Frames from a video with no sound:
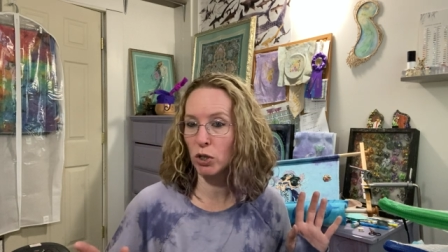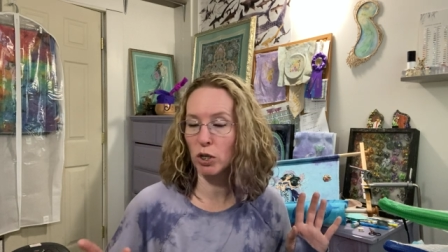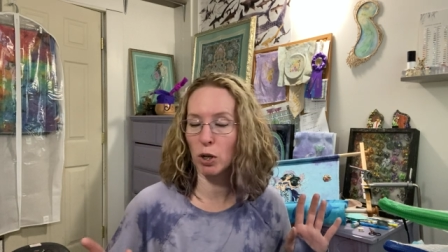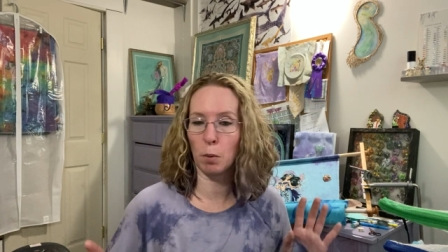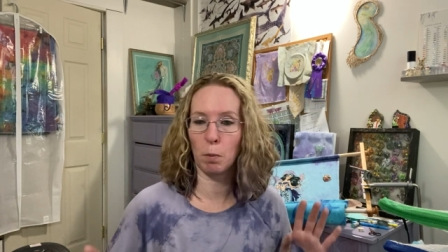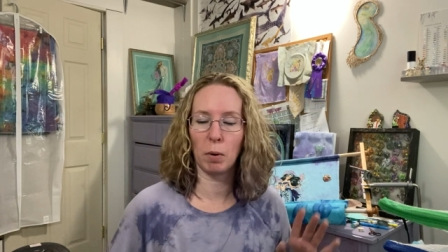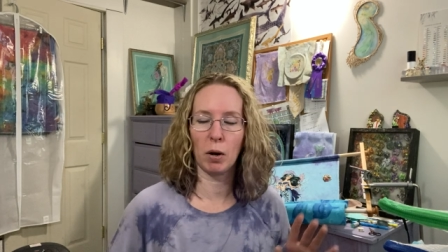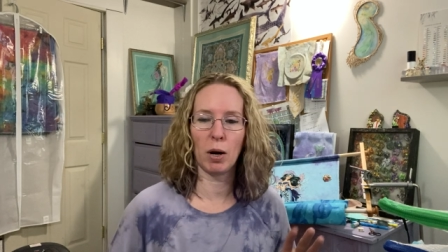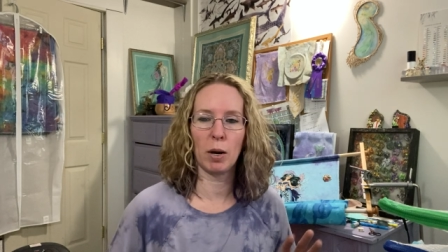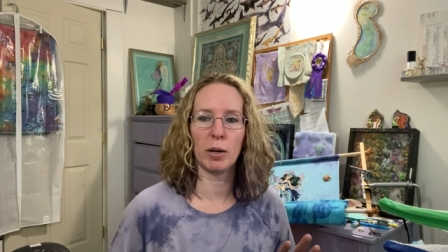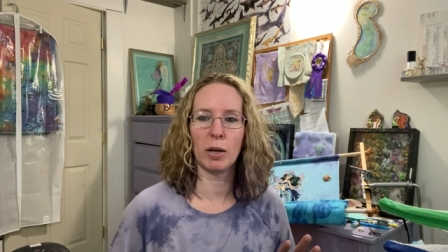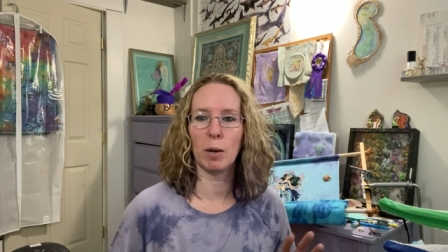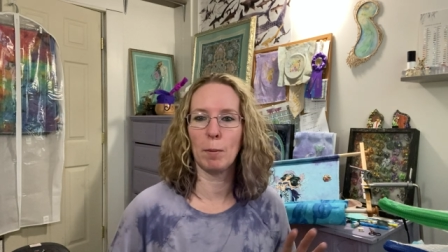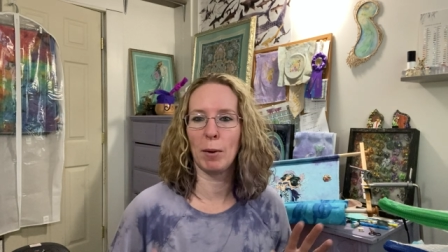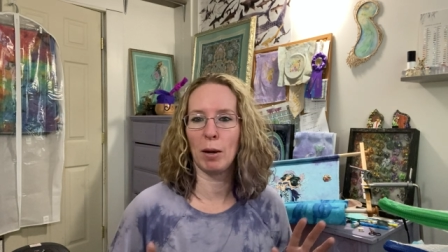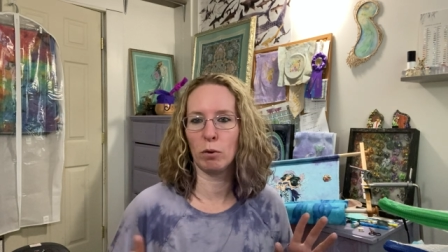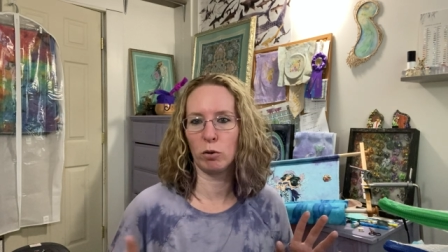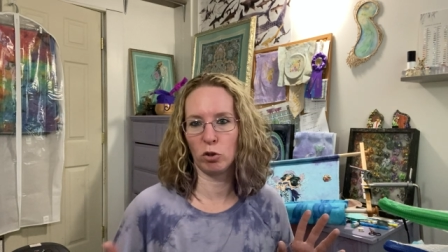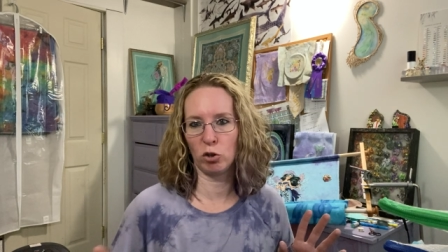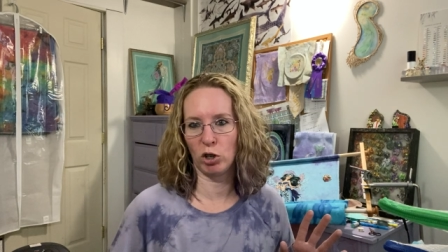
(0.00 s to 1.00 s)
That'll probably come
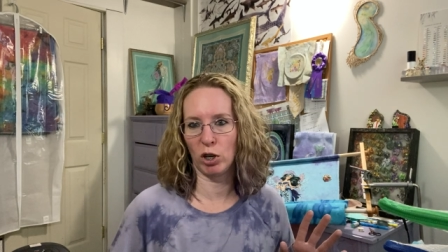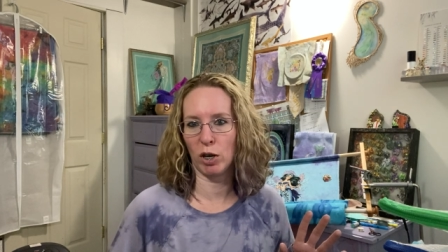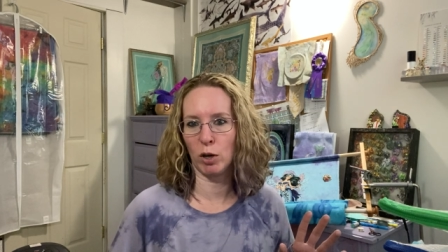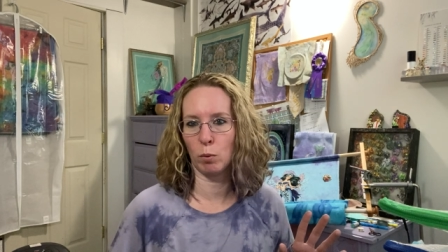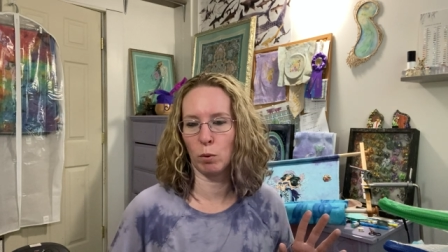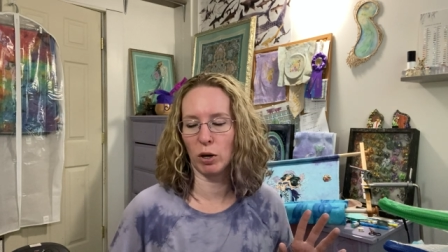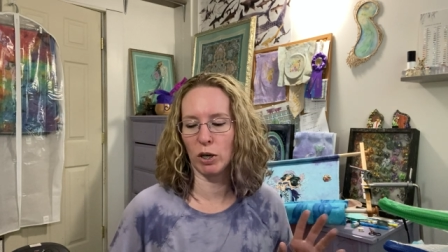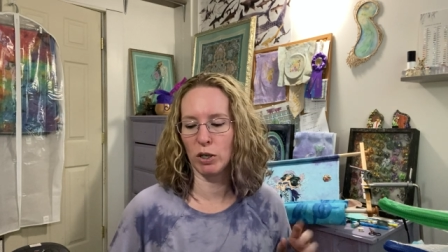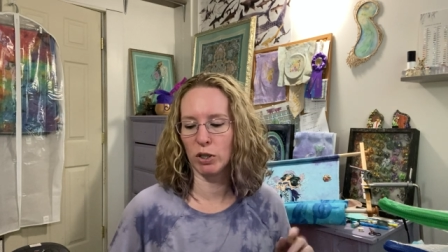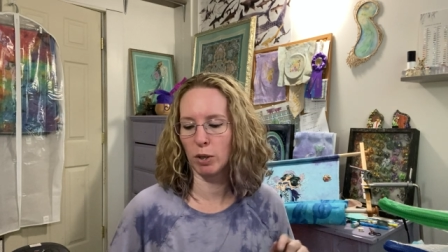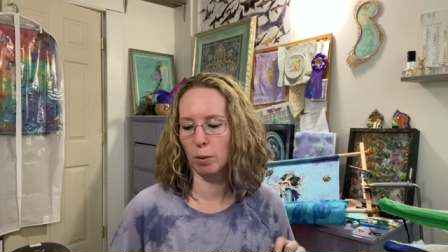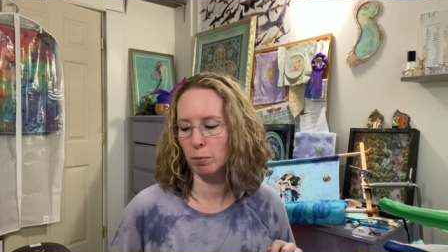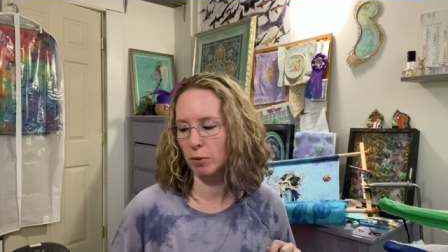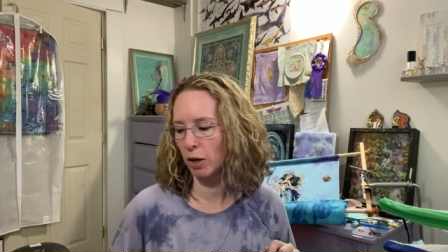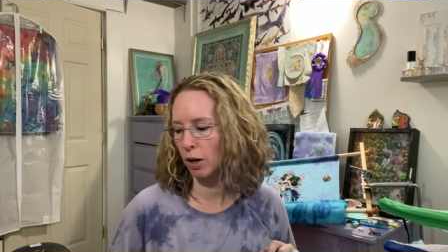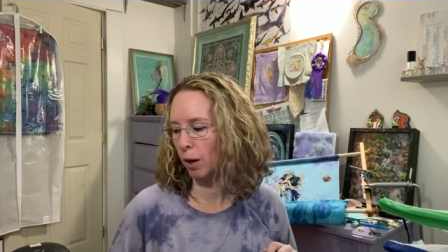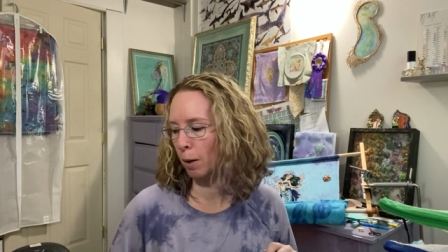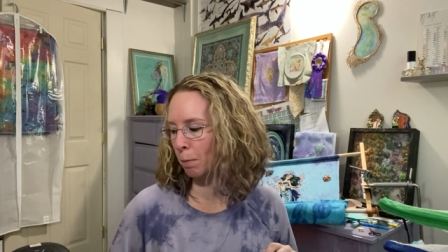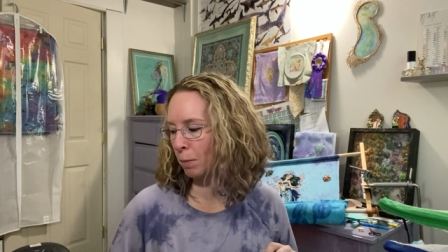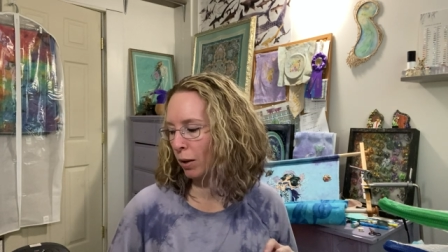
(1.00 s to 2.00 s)
out in January
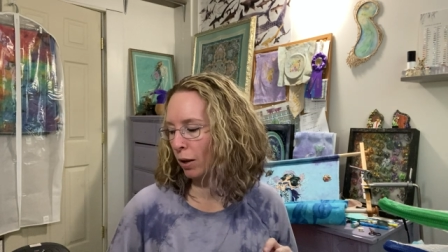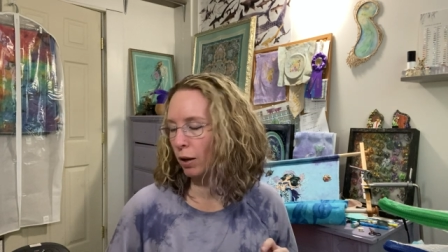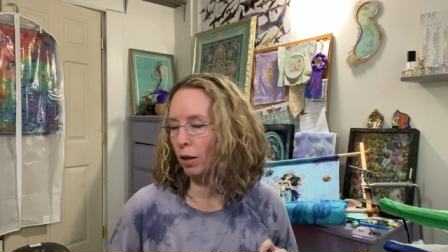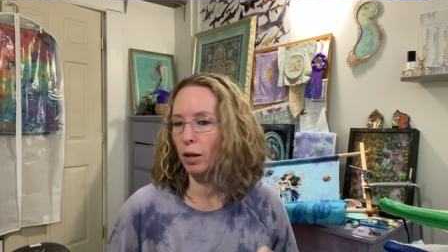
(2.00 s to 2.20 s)
sometime.